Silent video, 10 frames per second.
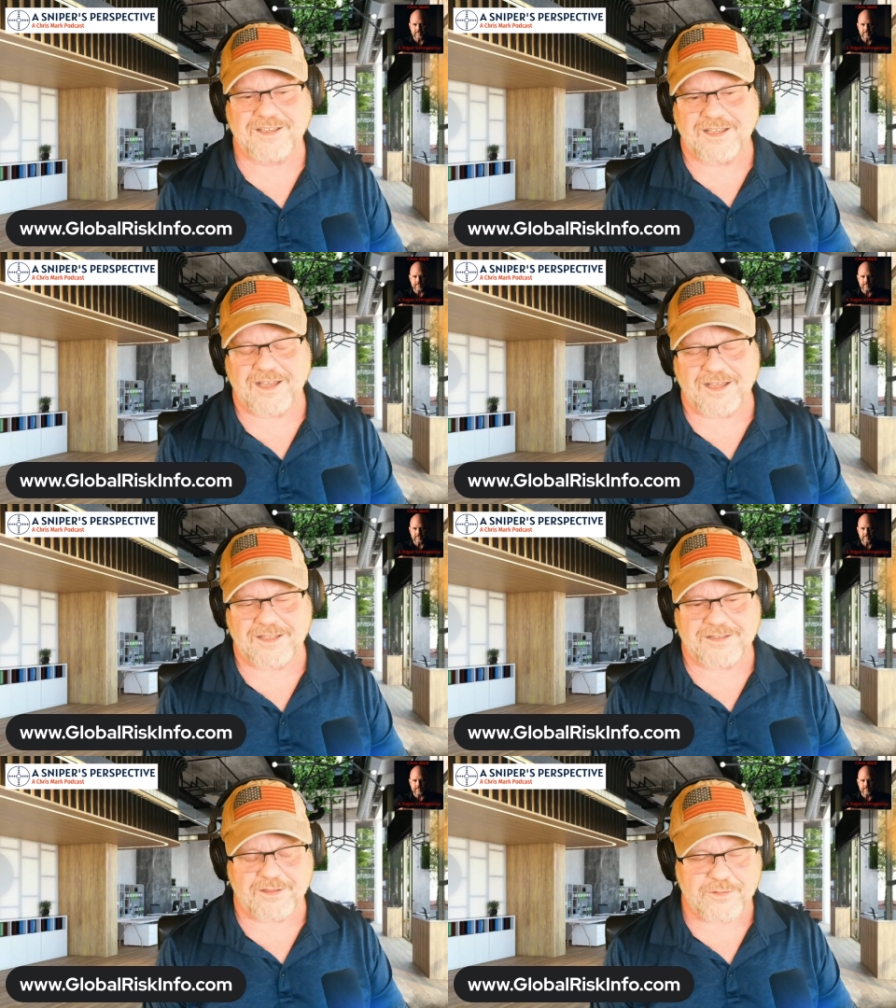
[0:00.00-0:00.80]

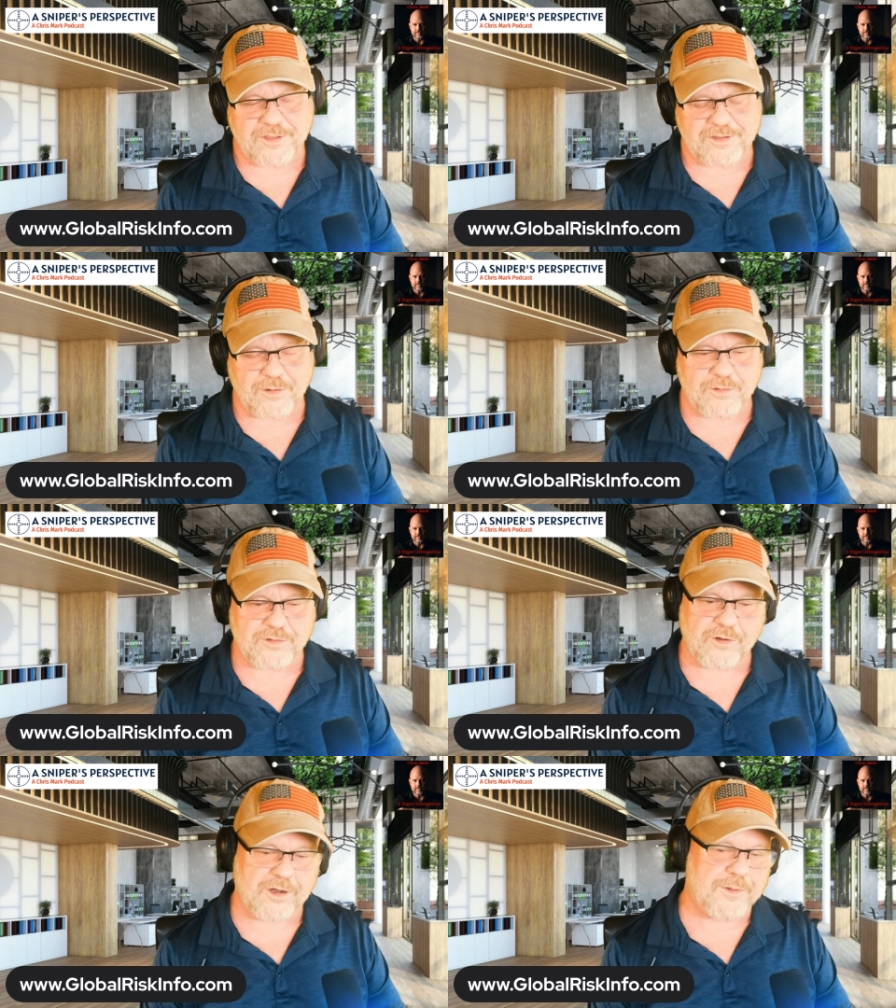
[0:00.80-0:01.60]
Uh, the other thing that always
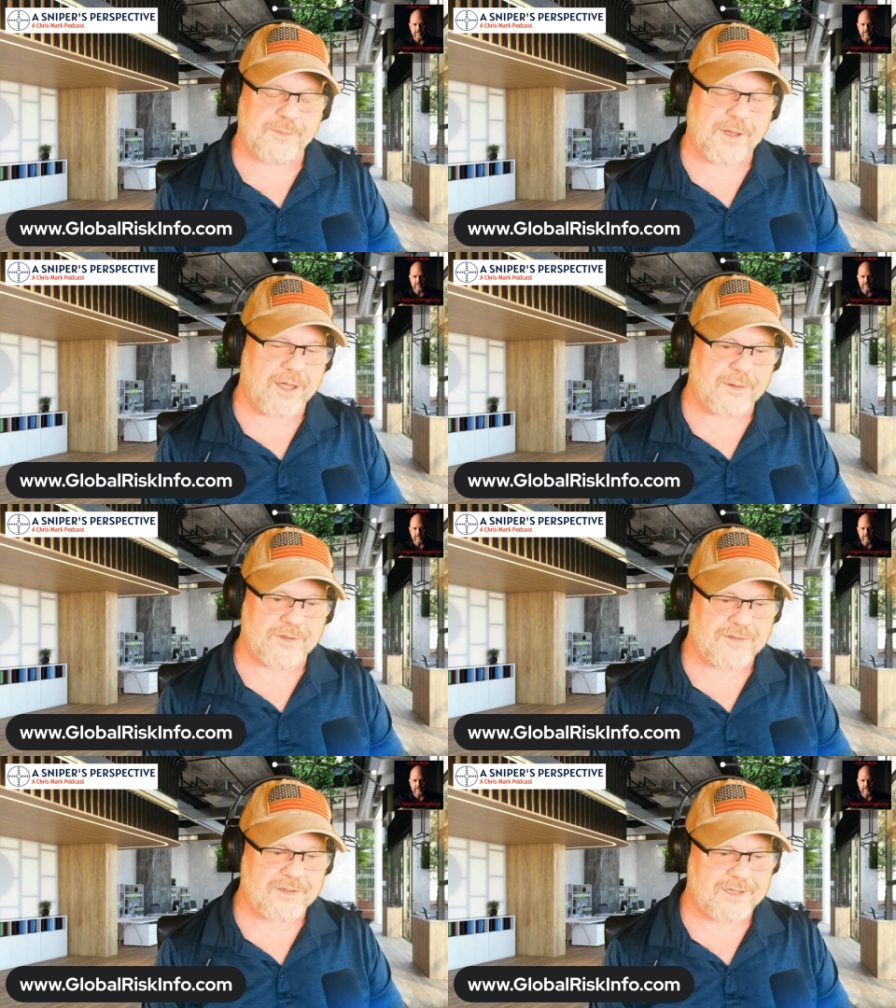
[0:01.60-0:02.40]
struck me about them
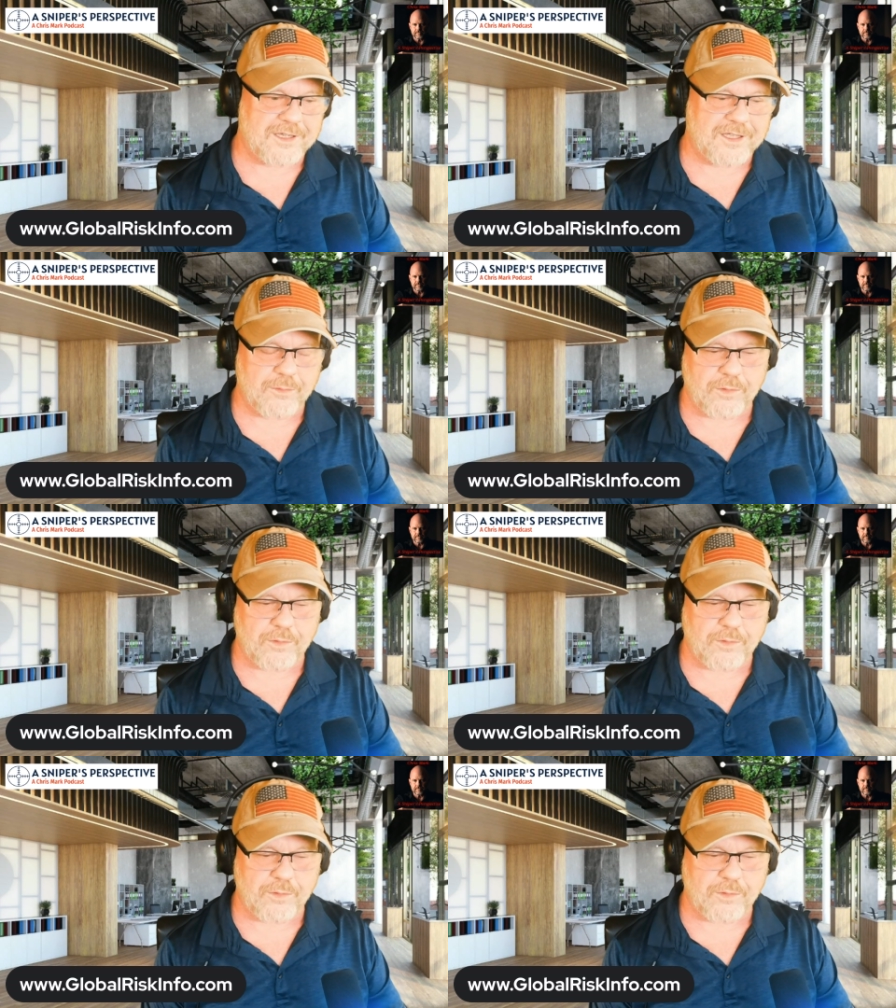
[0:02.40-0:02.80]
is, you know, we